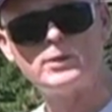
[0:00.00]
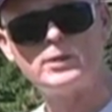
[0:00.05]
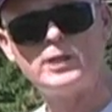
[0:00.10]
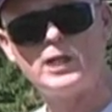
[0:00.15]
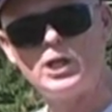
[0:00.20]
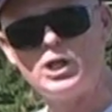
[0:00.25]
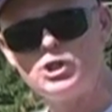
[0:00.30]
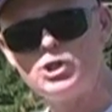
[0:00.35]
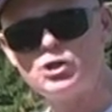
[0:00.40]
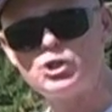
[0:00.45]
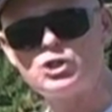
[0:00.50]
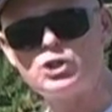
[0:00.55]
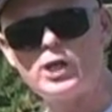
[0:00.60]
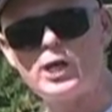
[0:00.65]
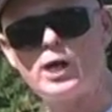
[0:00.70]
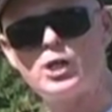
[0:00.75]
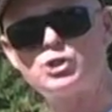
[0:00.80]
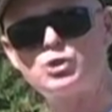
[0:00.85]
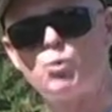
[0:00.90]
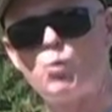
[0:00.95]
Get in your
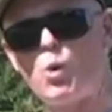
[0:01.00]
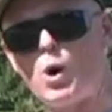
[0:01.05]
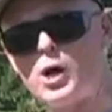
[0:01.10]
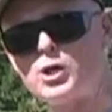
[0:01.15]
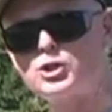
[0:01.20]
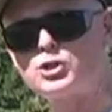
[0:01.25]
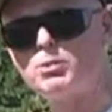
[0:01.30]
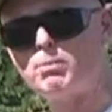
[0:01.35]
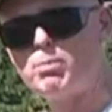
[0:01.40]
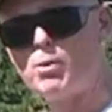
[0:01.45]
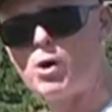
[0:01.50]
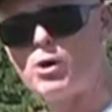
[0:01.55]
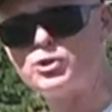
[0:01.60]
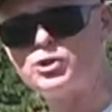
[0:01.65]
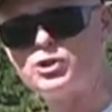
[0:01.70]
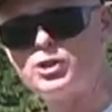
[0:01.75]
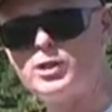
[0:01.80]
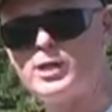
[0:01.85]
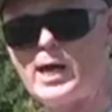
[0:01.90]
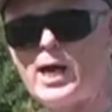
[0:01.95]
stance, watch the ball,
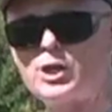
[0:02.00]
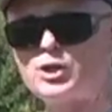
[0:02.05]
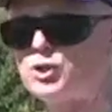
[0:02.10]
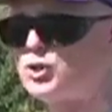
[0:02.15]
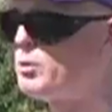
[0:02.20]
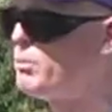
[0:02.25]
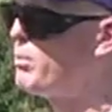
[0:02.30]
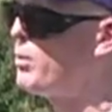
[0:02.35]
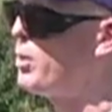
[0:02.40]
see the action of the